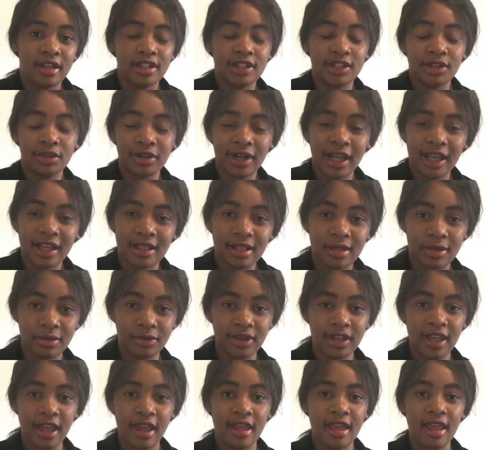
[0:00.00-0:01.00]
till like
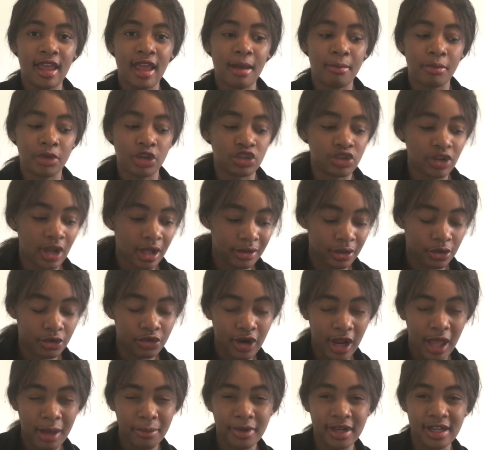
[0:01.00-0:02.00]
3 a.m. and try to
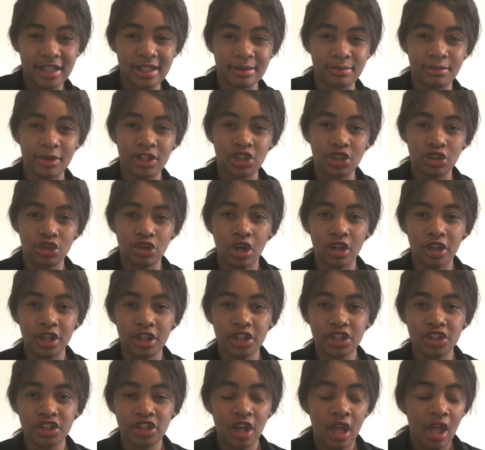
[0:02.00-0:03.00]
cram in as much
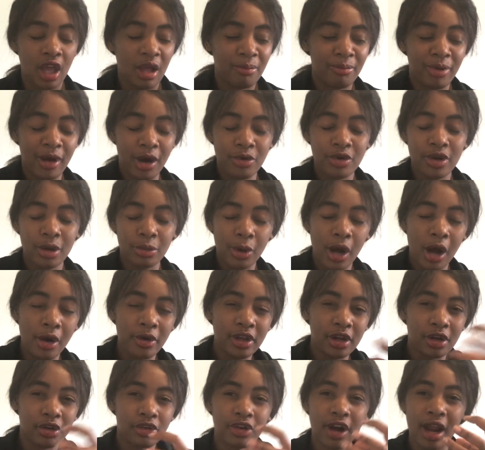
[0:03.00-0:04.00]
knowledge, but while
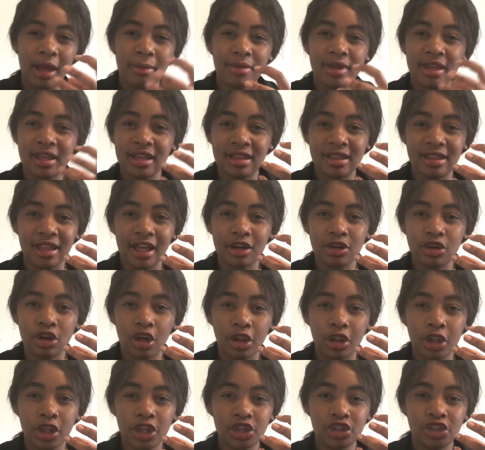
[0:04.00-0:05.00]
you're cramming in that
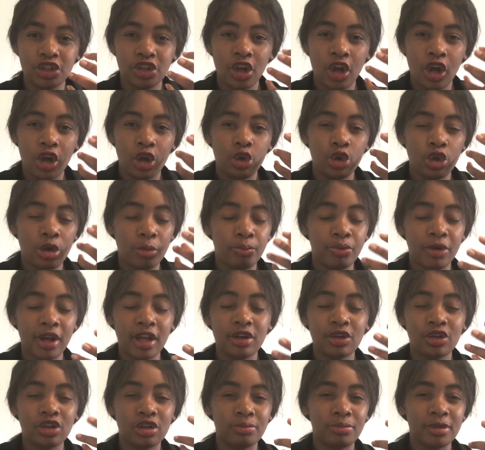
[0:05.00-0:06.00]
knowledge, your
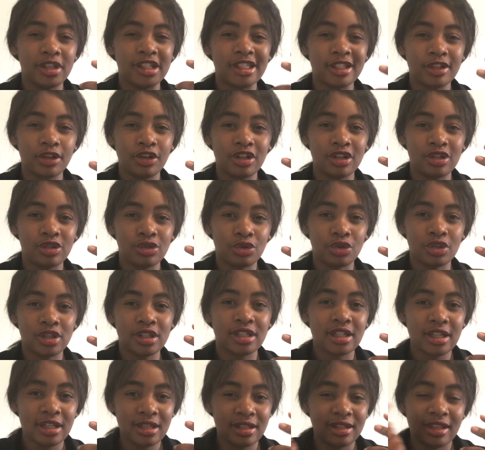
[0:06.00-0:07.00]
brain could be so
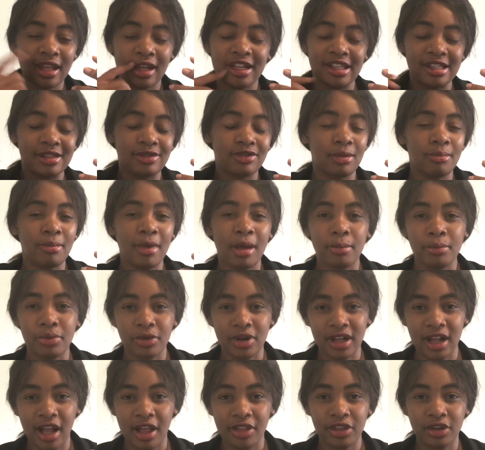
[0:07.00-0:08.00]
exhausted that it's
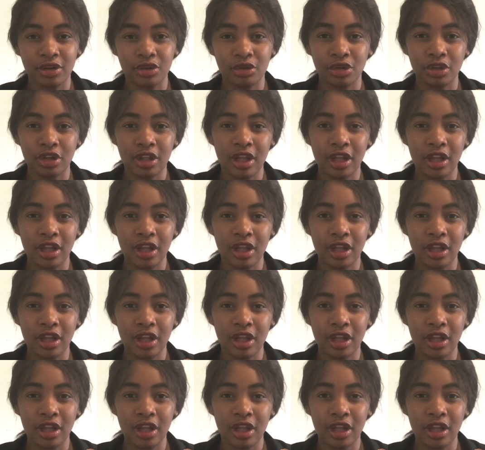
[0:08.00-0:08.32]
remembering other